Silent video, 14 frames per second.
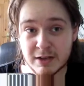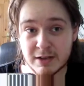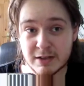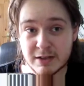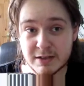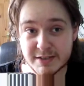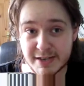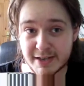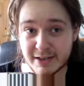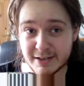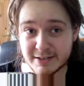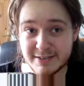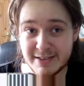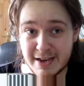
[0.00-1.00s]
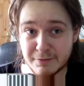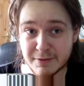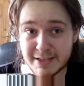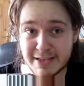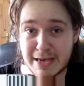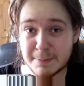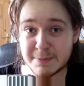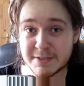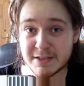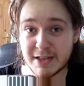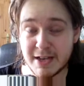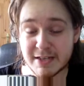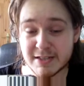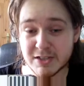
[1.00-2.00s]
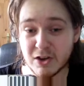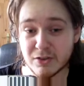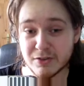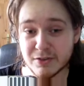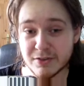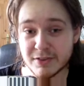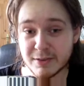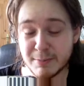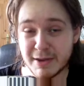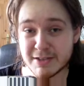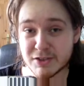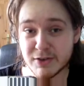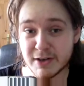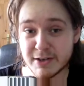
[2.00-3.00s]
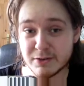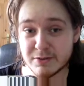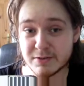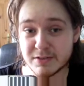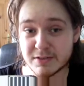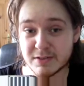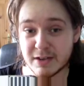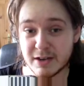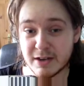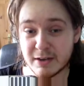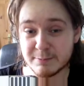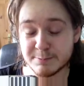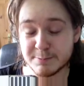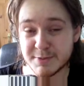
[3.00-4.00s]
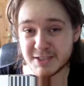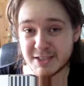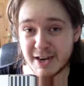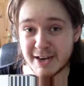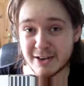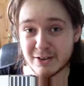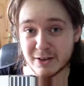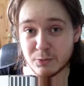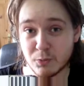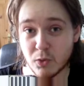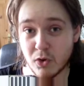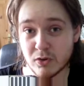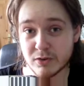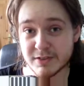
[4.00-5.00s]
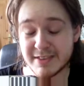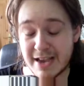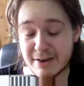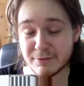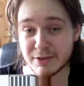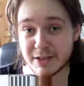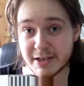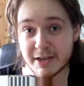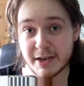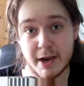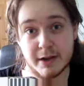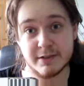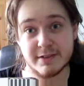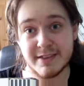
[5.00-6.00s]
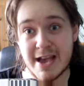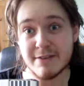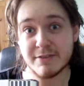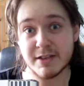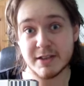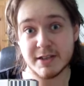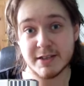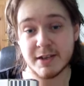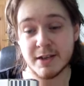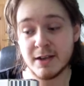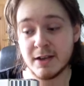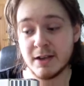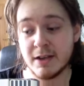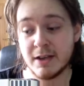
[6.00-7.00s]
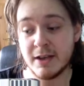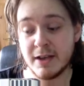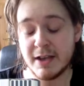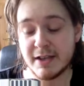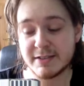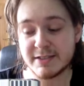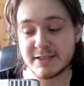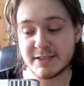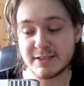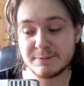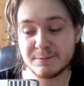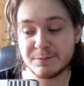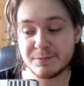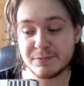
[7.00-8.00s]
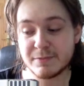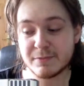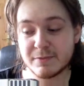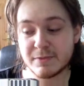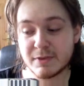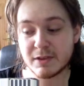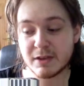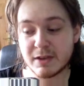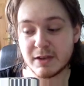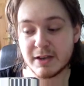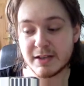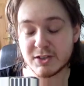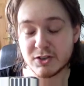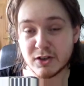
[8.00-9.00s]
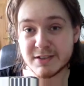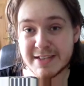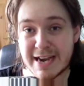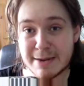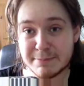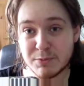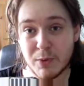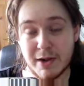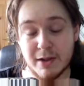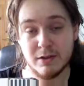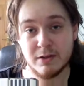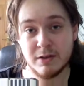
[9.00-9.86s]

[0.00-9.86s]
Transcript: Sega could definitely capitalize on the Panzer Dragoon style and world. Definitely again. Definitely. It's an untapped well.